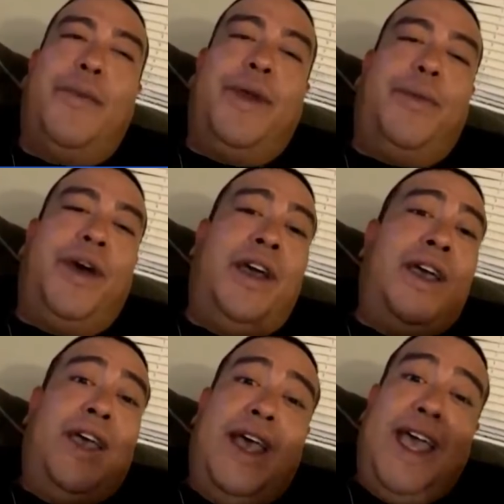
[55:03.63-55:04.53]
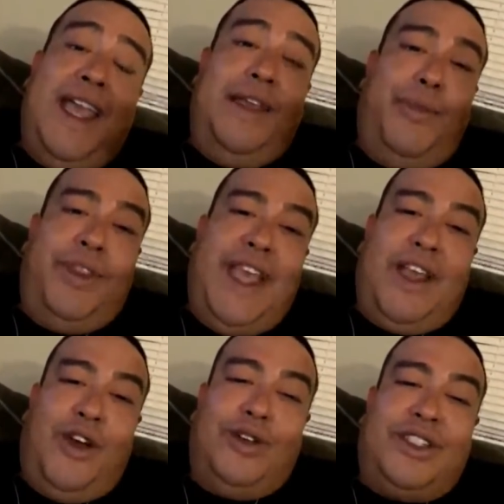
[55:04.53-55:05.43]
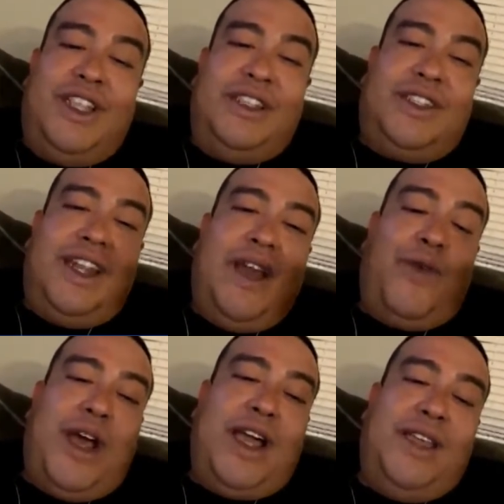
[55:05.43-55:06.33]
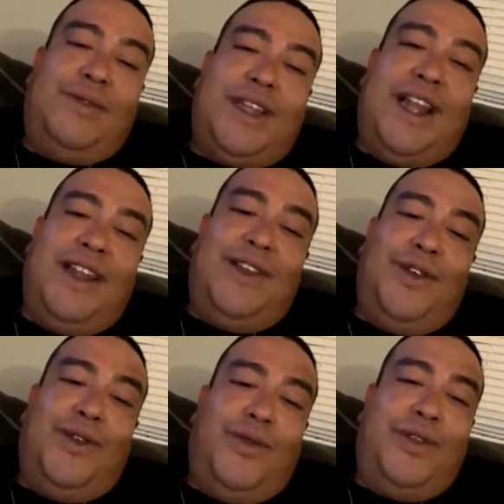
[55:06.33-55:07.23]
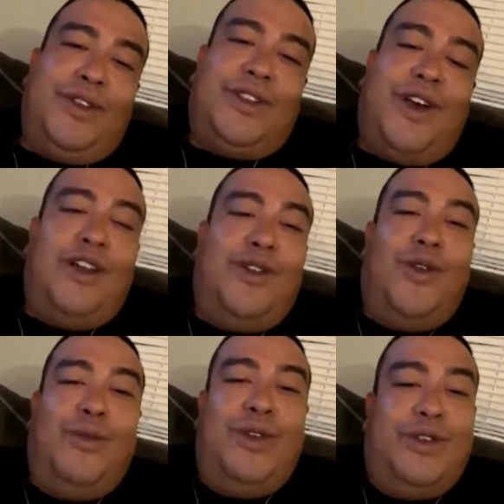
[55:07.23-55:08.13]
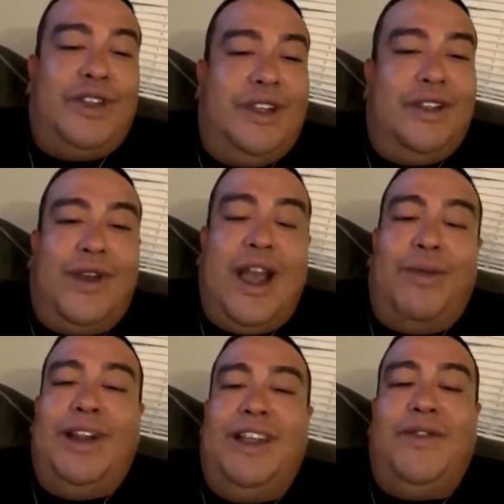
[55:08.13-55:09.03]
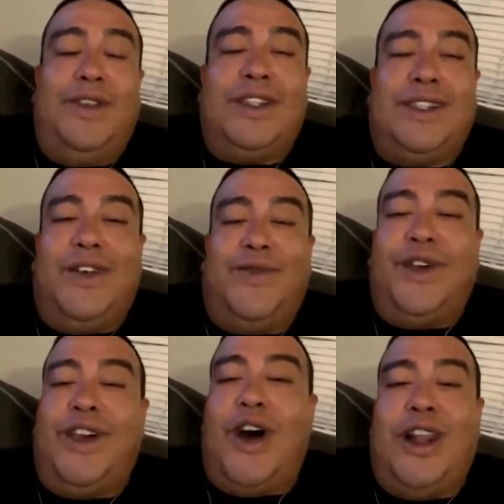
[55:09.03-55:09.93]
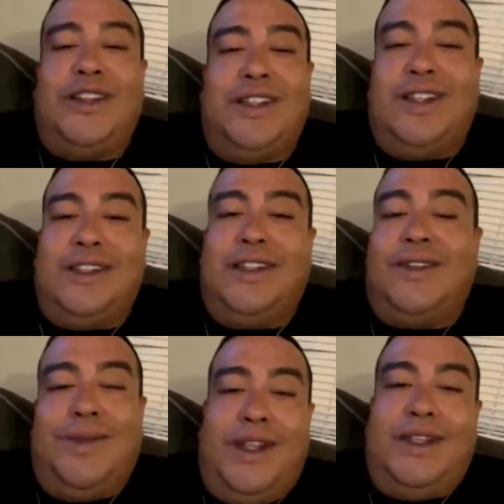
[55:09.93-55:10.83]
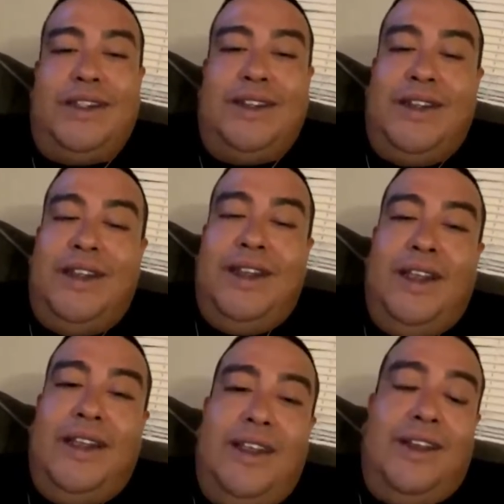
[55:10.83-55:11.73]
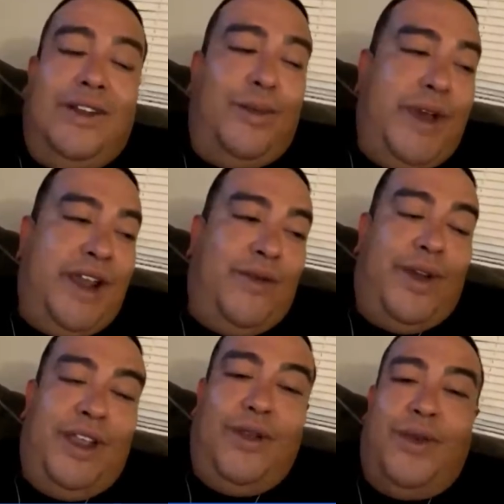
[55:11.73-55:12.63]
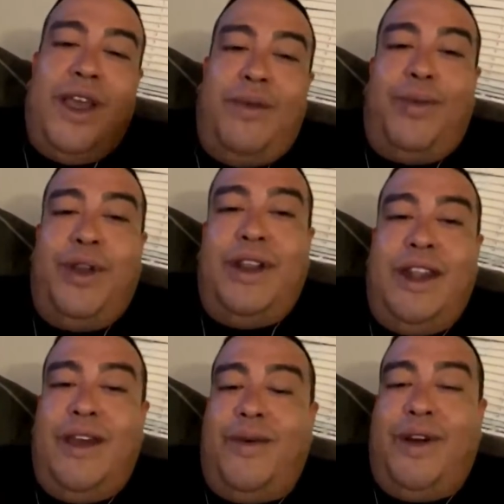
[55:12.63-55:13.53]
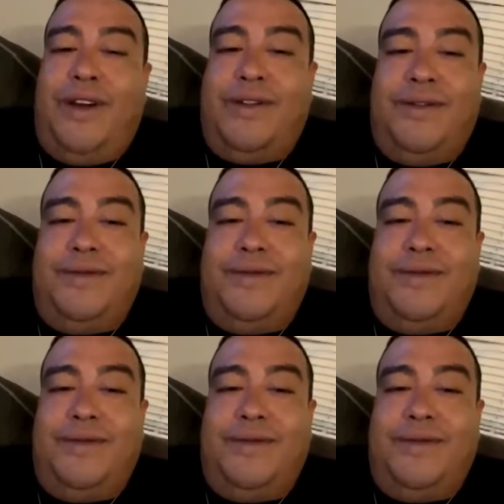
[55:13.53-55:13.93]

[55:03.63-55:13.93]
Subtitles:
mean, but that goes into that where I keep telling you, when you start doing music, you gotta believe in yourself regardless of the situation. No matter where you at, put in that work.